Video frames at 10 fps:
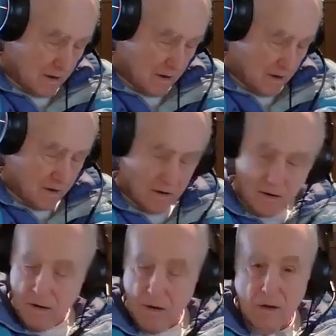Oh, and
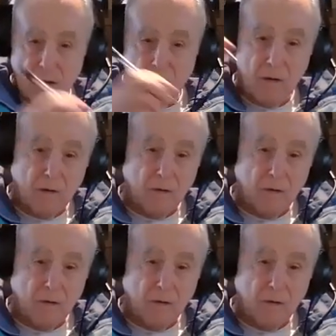the throat.